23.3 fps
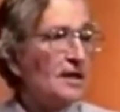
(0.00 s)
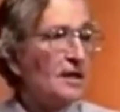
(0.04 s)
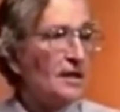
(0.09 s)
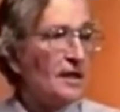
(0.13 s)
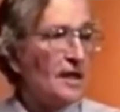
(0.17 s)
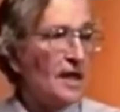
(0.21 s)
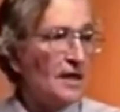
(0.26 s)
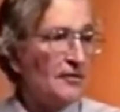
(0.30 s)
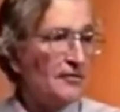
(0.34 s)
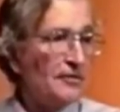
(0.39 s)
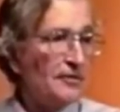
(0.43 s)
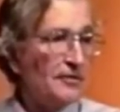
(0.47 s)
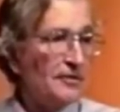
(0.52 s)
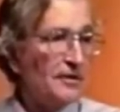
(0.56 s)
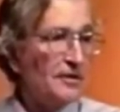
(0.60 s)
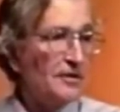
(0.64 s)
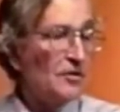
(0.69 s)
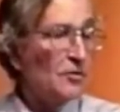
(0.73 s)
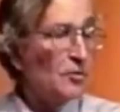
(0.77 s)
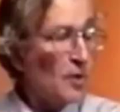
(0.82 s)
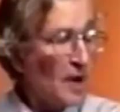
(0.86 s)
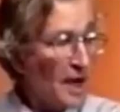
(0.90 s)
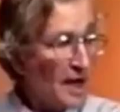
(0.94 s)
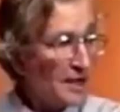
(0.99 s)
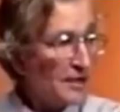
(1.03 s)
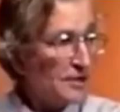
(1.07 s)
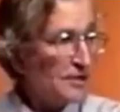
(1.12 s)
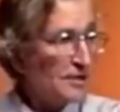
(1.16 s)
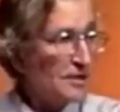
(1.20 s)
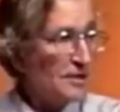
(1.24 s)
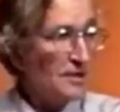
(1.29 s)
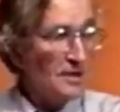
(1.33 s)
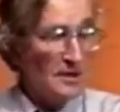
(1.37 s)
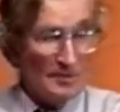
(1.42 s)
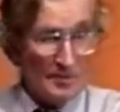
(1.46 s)
The left, the
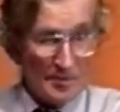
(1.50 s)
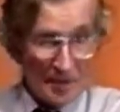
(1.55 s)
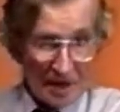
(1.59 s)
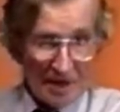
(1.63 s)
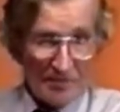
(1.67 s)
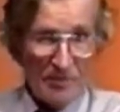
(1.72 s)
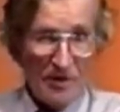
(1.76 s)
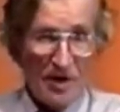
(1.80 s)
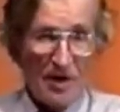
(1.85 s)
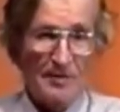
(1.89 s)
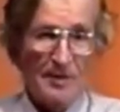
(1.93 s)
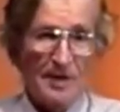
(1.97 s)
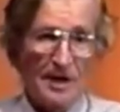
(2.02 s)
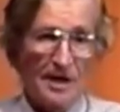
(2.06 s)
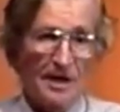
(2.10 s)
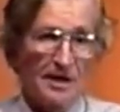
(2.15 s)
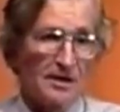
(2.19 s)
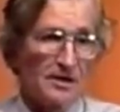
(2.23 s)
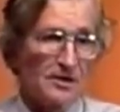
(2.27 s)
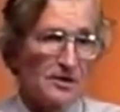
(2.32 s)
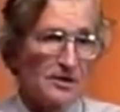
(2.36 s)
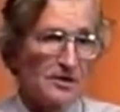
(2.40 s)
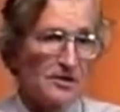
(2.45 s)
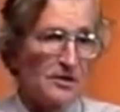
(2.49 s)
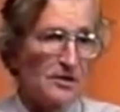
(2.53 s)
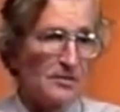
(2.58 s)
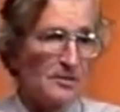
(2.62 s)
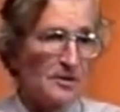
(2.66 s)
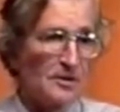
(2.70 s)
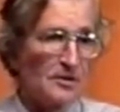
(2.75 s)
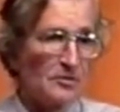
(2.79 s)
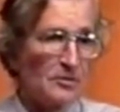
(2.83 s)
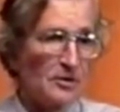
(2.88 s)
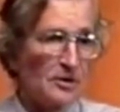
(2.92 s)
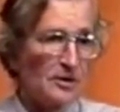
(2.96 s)
West, the big propaganda system
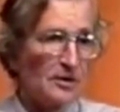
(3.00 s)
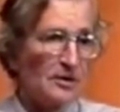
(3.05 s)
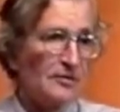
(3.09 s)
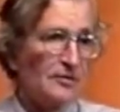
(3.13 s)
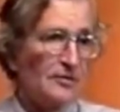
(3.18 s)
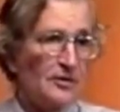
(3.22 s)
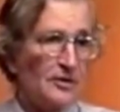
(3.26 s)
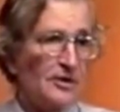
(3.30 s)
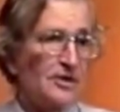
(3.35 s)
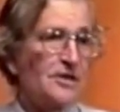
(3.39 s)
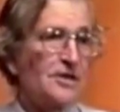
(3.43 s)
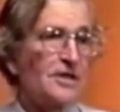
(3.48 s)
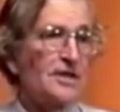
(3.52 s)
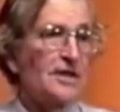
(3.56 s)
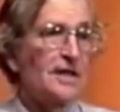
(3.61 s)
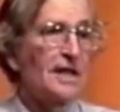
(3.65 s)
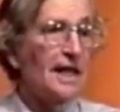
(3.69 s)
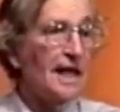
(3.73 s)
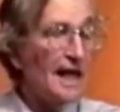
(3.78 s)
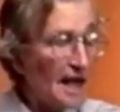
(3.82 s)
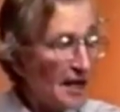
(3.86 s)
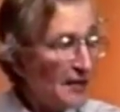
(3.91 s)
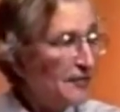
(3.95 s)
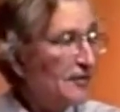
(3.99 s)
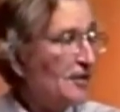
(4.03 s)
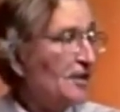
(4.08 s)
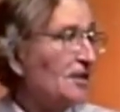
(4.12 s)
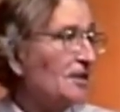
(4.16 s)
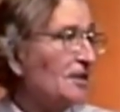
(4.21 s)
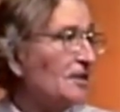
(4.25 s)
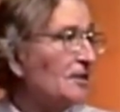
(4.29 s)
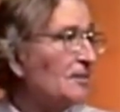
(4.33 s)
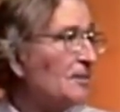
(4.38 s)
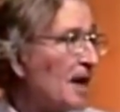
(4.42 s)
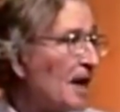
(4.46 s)
in the world, of course, just laughed
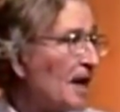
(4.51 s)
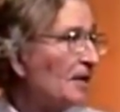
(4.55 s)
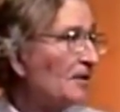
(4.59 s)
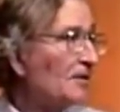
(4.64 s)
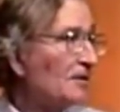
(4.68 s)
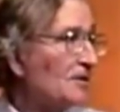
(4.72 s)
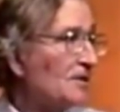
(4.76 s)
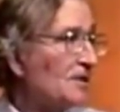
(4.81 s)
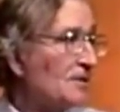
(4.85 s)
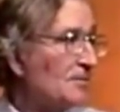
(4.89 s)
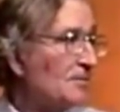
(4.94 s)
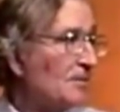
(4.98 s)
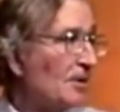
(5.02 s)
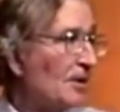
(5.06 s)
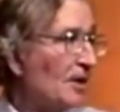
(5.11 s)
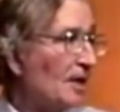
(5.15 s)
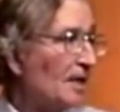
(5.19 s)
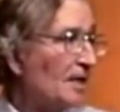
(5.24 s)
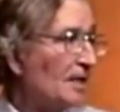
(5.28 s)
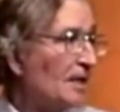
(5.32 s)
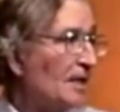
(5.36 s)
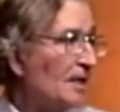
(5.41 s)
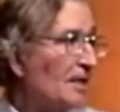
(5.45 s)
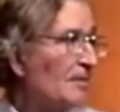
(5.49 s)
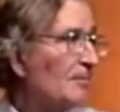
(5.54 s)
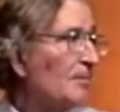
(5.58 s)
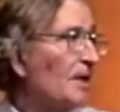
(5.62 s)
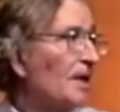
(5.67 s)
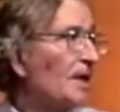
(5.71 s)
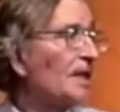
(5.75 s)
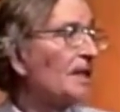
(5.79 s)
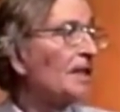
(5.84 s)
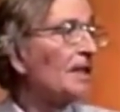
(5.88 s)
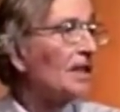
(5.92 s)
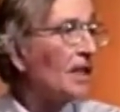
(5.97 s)
at the democracy part,
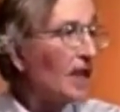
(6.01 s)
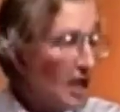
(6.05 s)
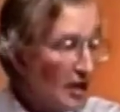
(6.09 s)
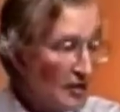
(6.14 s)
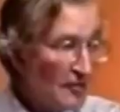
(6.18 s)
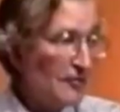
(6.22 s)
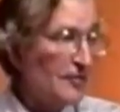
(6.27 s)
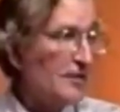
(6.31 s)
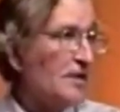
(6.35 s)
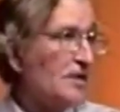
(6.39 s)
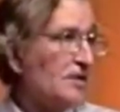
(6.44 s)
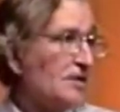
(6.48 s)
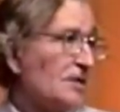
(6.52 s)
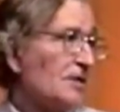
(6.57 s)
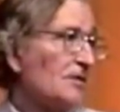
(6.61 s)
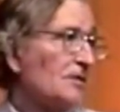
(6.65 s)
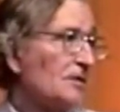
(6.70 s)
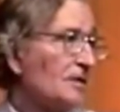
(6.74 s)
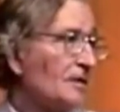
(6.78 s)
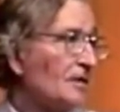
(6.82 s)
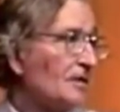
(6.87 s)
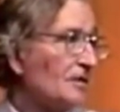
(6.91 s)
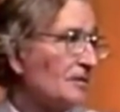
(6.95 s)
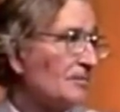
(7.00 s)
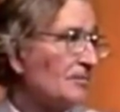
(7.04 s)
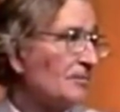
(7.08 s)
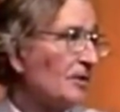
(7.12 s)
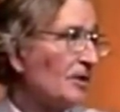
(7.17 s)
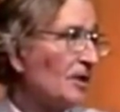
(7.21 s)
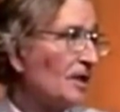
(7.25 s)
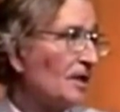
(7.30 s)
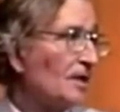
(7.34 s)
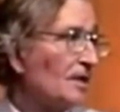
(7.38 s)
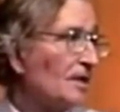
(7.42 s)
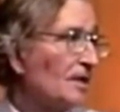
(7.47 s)
but it loved the socialism
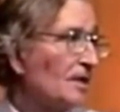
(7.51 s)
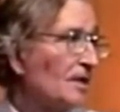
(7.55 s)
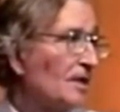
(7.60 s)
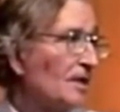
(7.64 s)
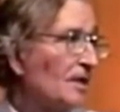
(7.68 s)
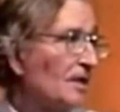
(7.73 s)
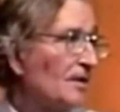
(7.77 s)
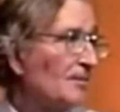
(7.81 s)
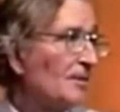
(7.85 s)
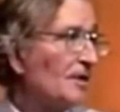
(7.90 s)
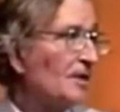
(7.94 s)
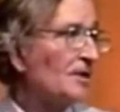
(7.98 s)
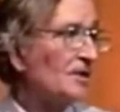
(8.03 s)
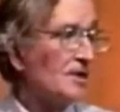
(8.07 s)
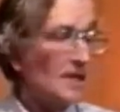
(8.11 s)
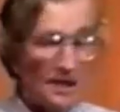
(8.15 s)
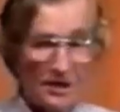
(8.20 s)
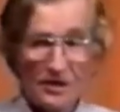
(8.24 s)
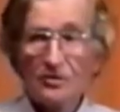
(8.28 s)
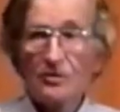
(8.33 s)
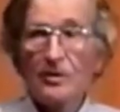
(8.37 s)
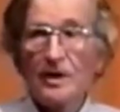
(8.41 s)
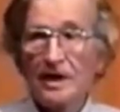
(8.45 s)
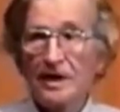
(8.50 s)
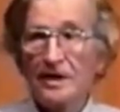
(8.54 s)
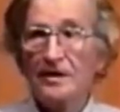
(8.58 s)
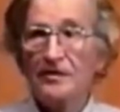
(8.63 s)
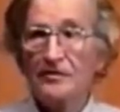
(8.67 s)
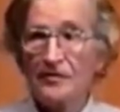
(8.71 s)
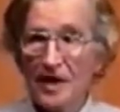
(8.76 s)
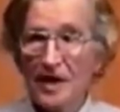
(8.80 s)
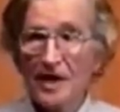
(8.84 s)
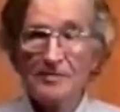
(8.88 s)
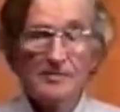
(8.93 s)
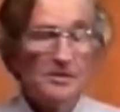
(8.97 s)
part, because that's a way to
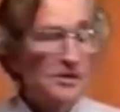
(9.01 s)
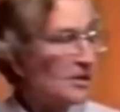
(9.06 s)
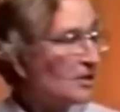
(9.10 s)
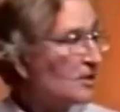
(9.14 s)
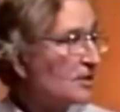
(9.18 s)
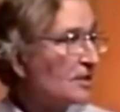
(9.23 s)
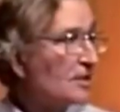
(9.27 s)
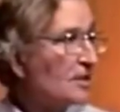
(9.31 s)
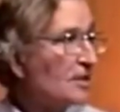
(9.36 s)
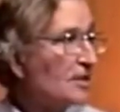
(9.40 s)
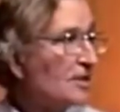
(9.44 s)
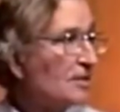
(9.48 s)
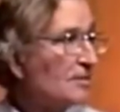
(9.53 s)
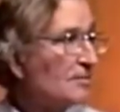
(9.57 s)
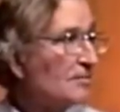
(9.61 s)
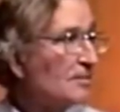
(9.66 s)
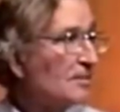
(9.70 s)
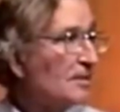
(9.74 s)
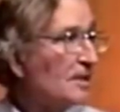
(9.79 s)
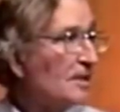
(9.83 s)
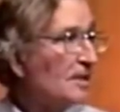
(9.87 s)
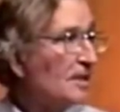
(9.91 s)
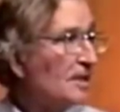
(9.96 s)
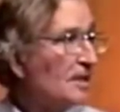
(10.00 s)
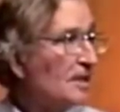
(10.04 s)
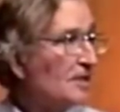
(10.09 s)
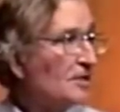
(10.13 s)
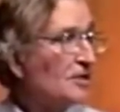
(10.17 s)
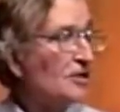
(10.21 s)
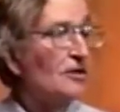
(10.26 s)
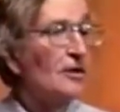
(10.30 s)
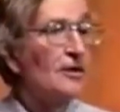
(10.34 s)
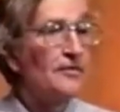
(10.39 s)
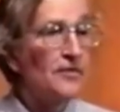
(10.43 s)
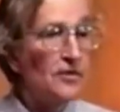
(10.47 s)
defame socialism.
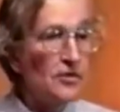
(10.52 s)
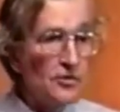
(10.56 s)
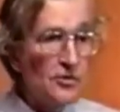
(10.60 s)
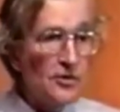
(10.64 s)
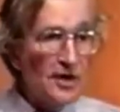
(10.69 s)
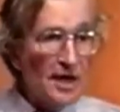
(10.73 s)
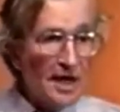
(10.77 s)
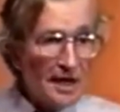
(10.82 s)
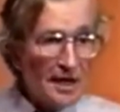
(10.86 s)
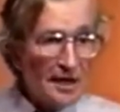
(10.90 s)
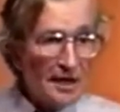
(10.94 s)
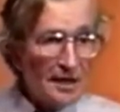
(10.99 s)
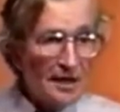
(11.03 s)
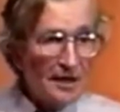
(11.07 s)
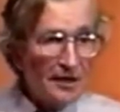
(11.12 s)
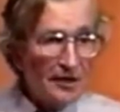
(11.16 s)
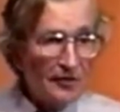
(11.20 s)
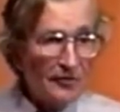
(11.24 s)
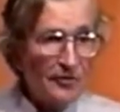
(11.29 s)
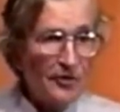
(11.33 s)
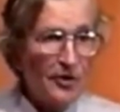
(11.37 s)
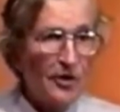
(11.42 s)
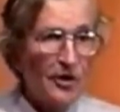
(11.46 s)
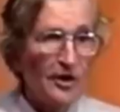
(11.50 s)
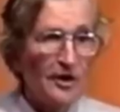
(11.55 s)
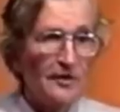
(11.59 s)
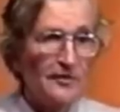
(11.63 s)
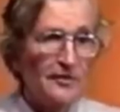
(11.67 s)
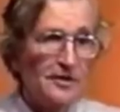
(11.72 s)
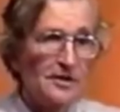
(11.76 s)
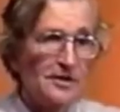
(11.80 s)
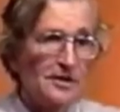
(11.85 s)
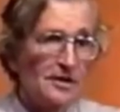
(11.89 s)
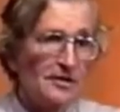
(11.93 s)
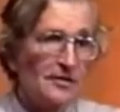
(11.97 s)
So if you think that the fall
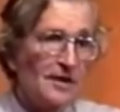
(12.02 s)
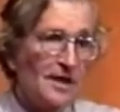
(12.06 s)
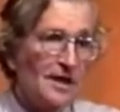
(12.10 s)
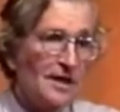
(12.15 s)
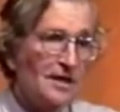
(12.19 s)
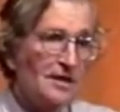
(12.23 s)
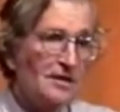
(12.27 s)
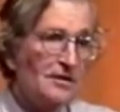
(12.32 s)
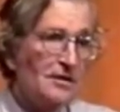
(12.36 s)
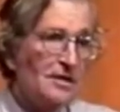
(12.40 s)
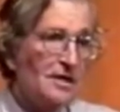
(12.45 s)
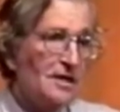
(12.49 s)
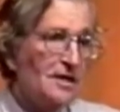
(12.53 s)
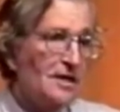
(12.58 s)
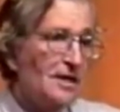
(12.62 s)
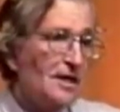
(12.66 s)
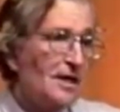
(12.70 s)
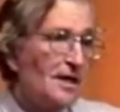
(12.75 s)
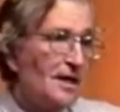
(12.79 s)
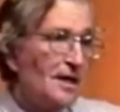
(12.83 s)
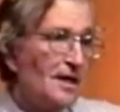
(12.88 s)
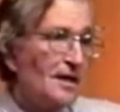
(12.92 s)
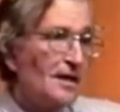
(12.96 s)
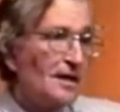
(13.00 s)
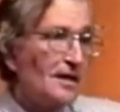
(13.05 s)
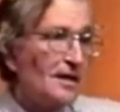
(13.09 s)
of the Soviet Union